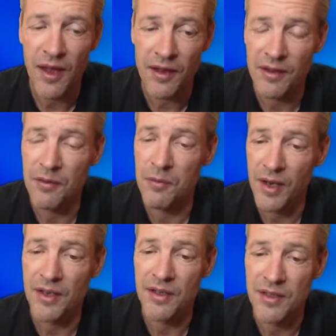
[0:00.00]
and
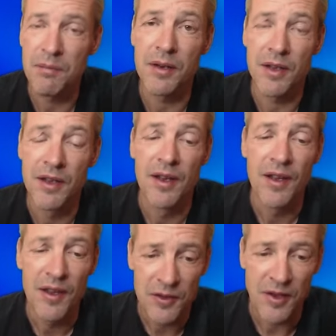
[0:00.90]
black simply
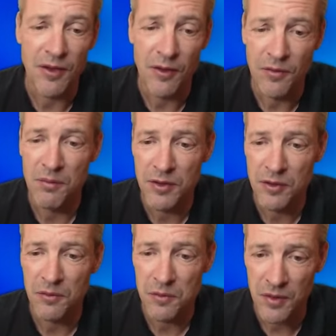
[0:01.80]
traded off the
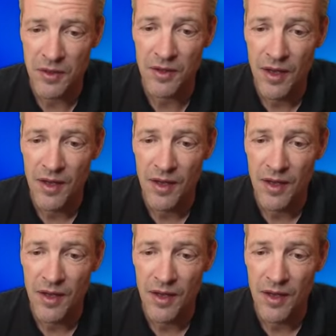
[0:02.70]
bishops with